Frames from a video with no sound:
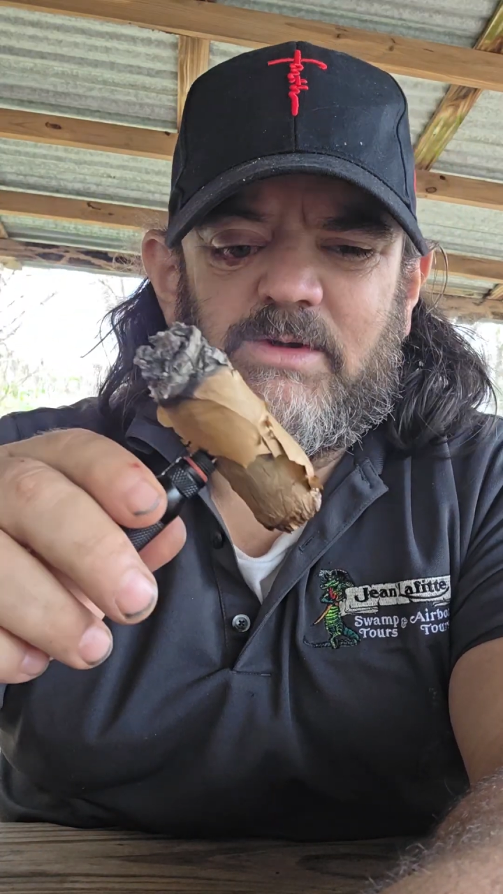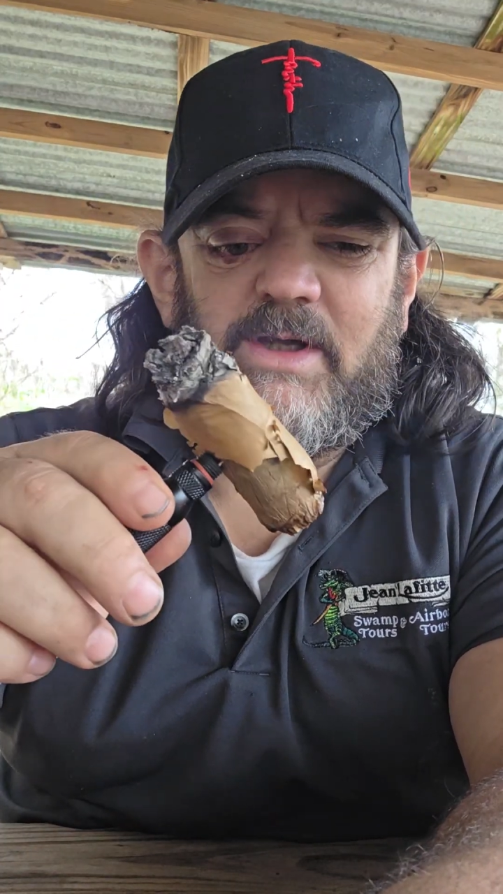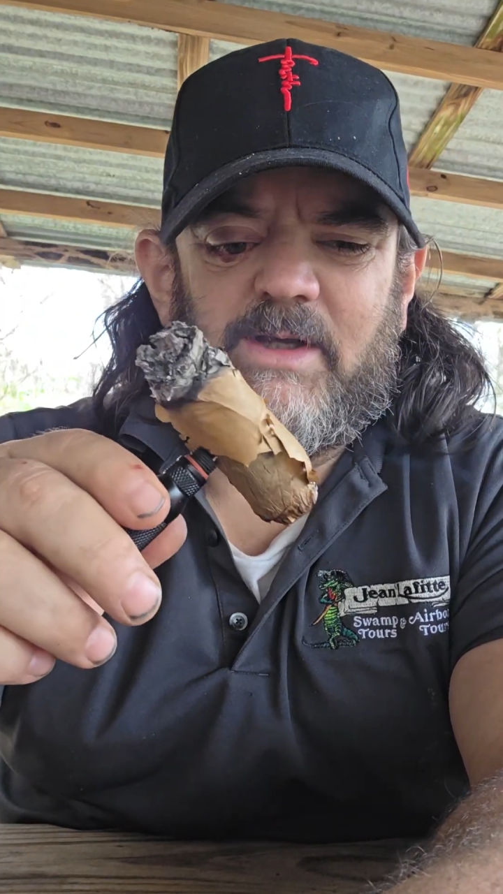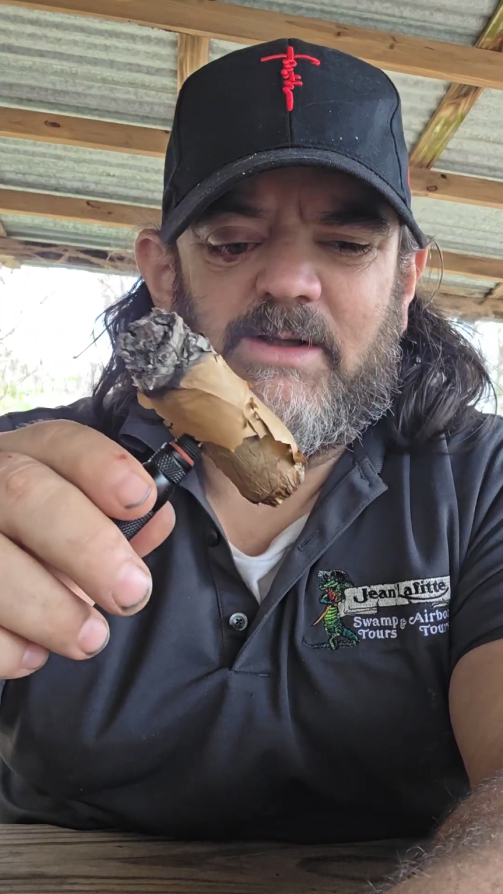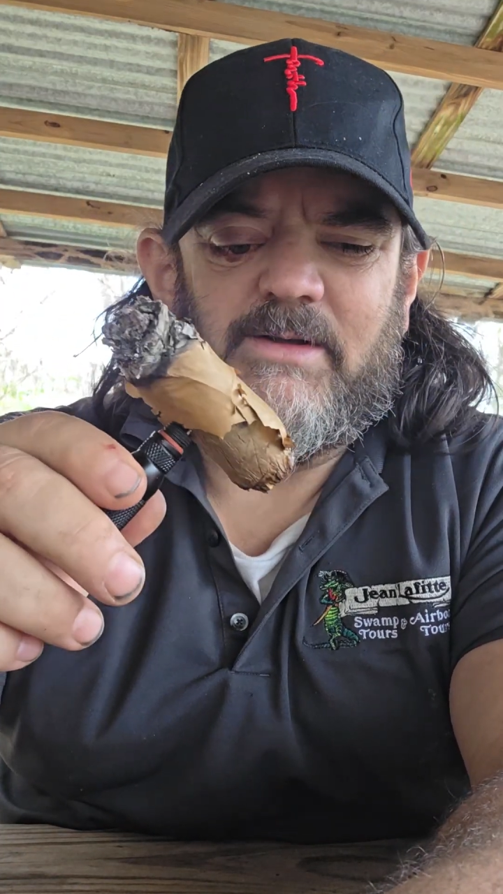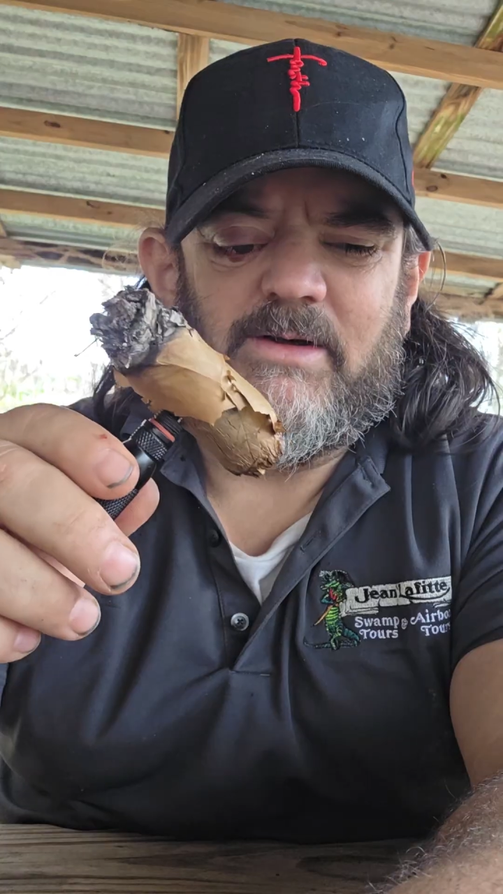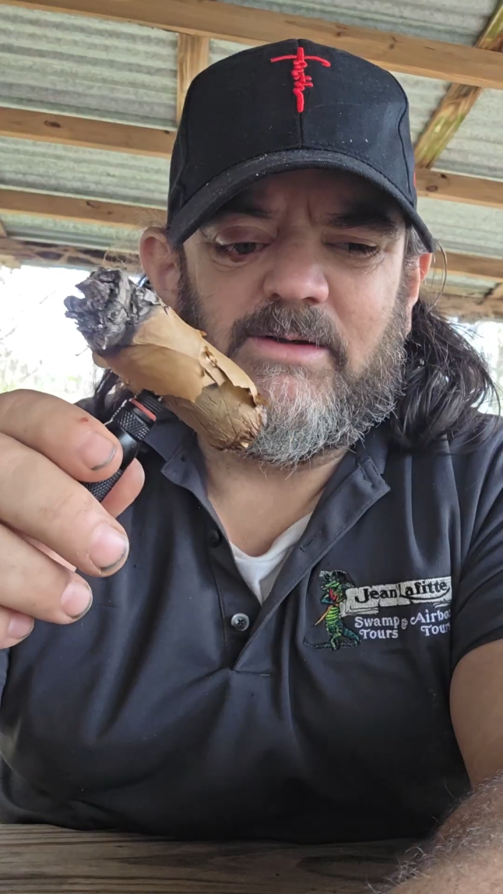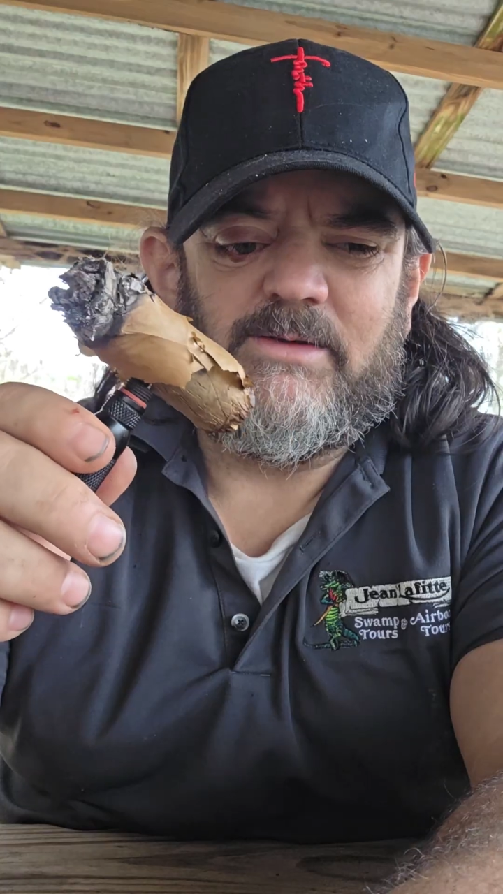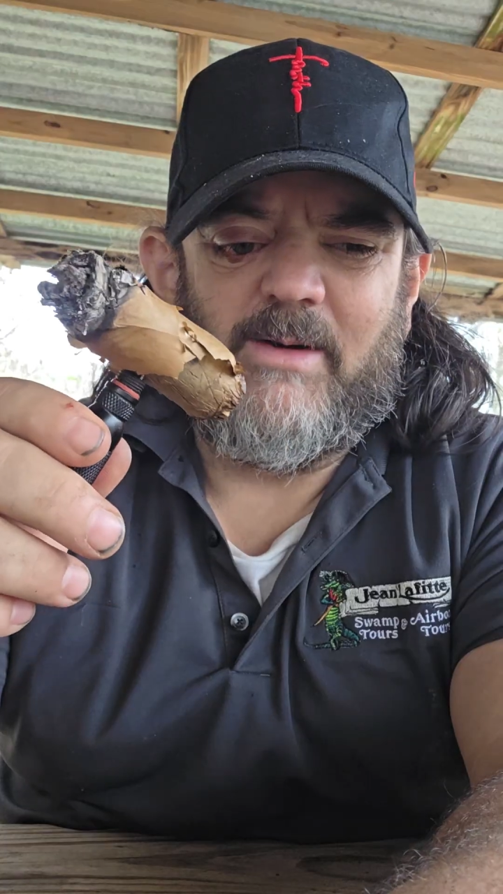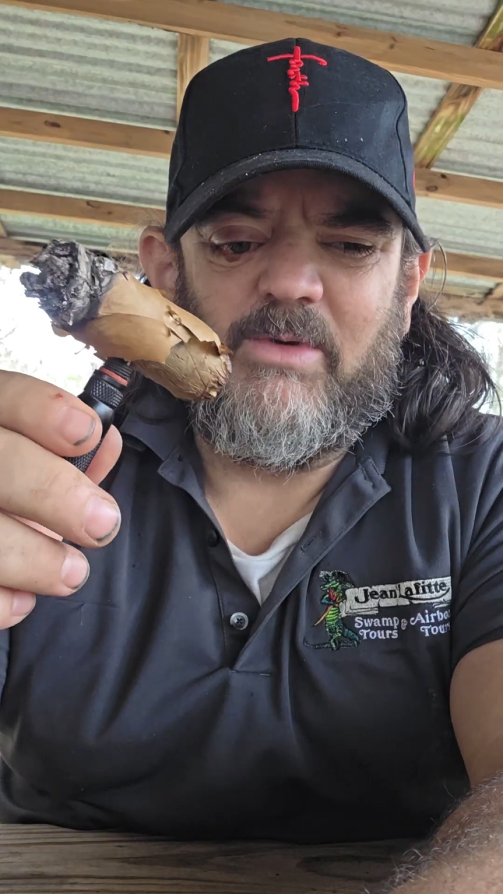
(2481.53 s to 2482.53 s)
and
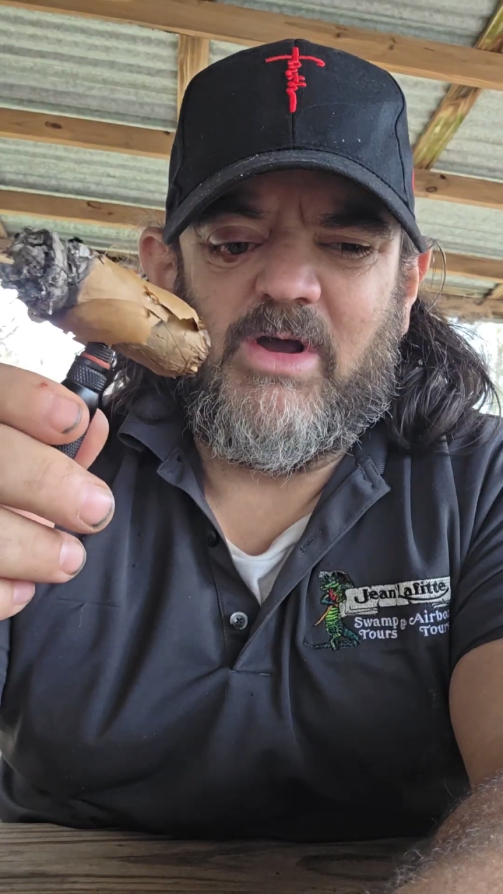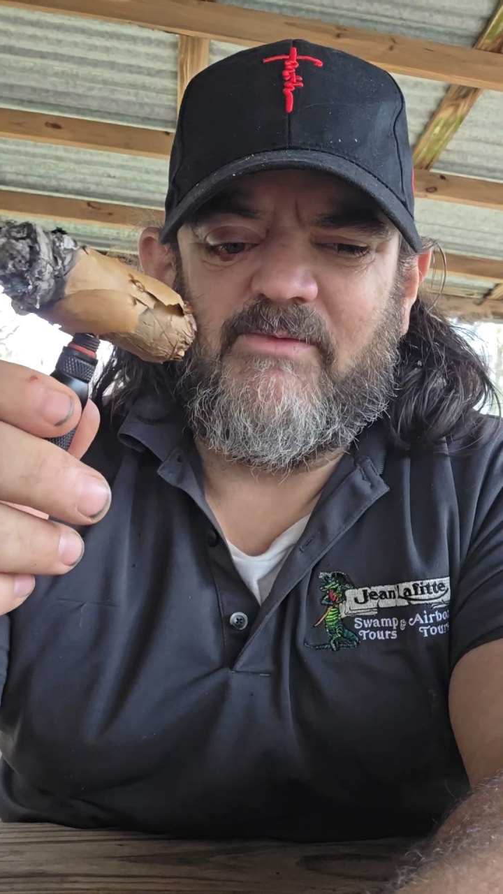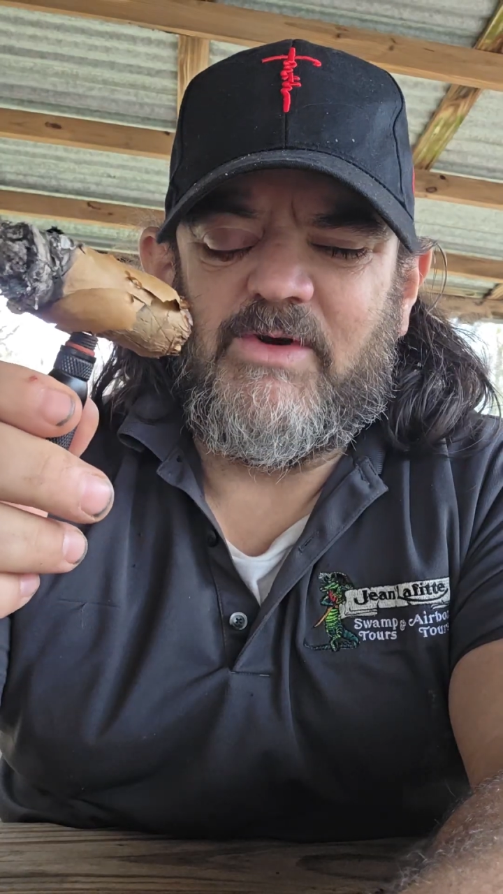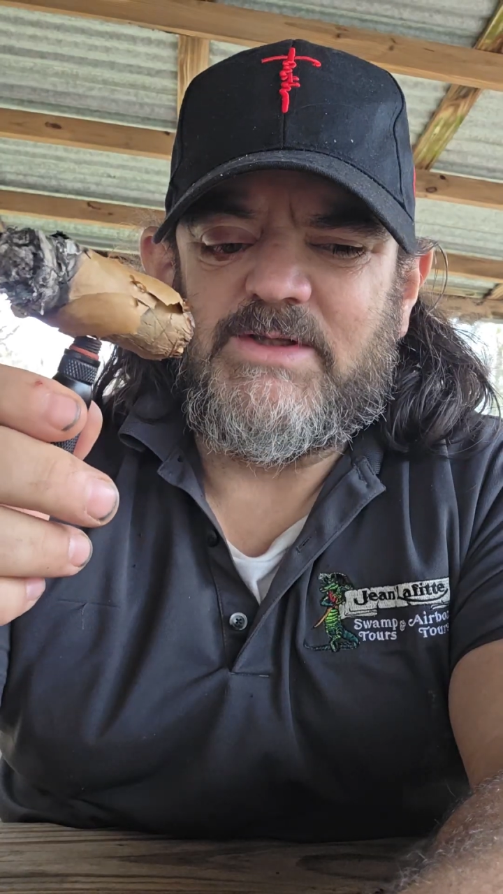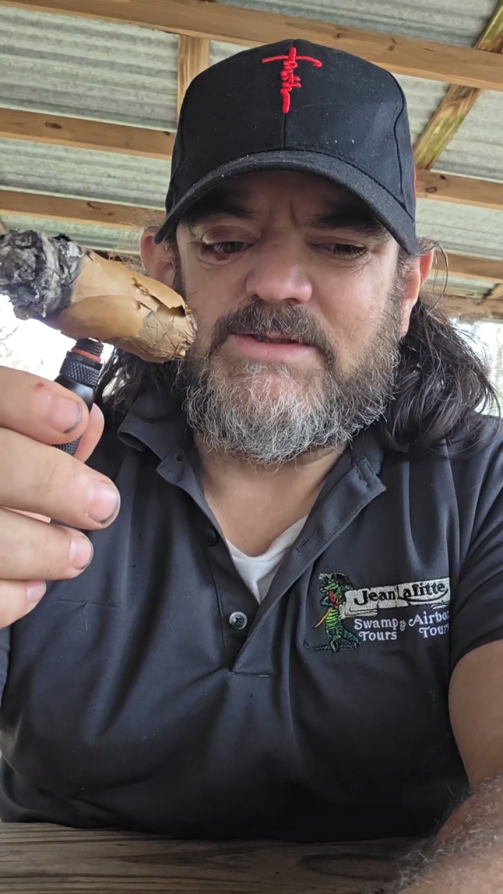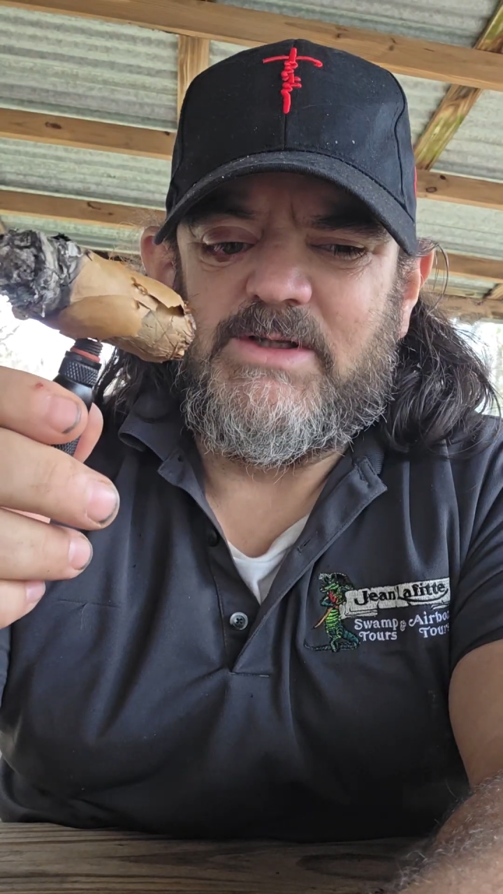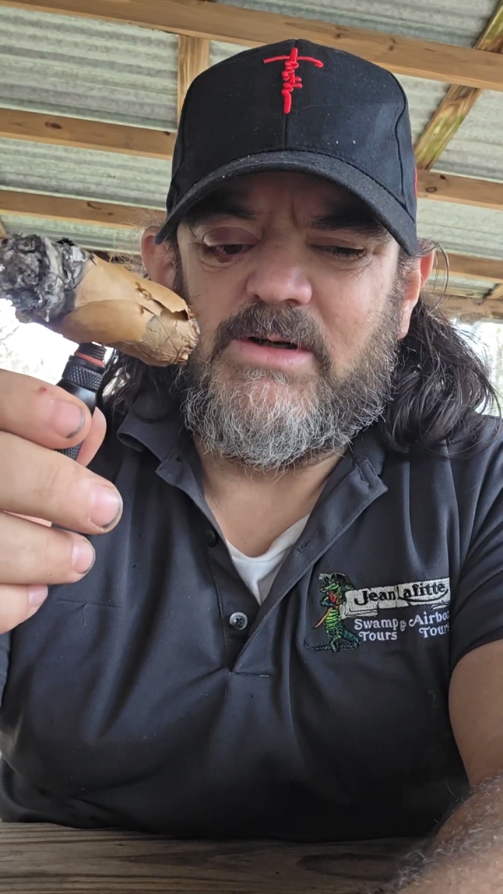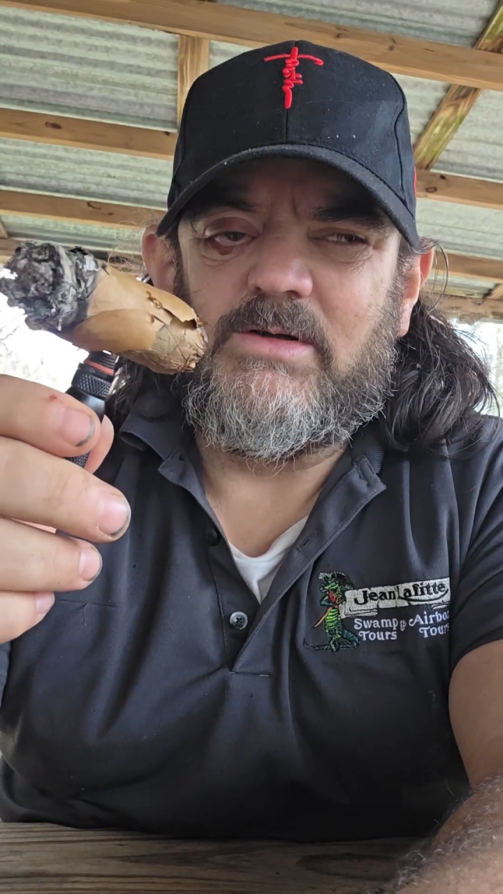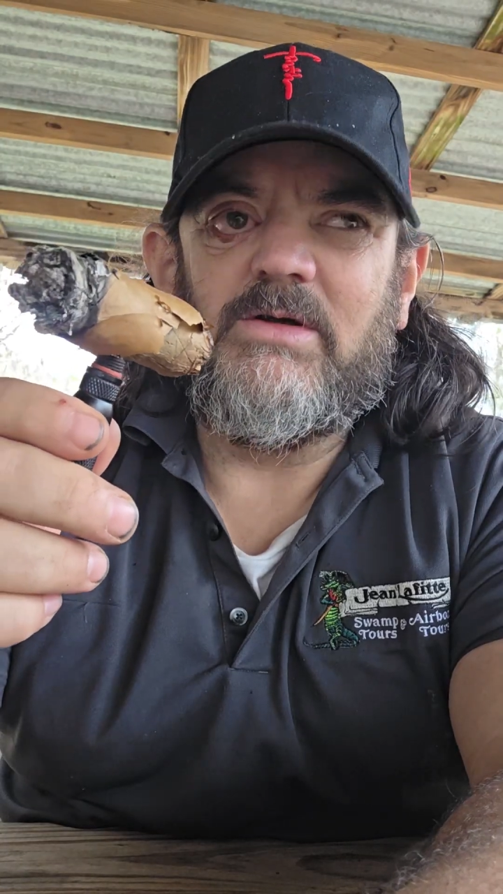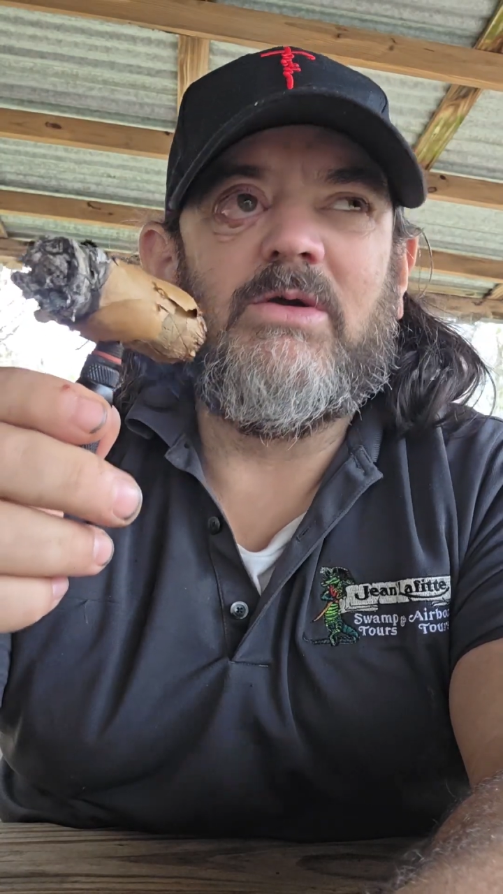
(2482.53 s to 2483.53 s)
I'm loving it still.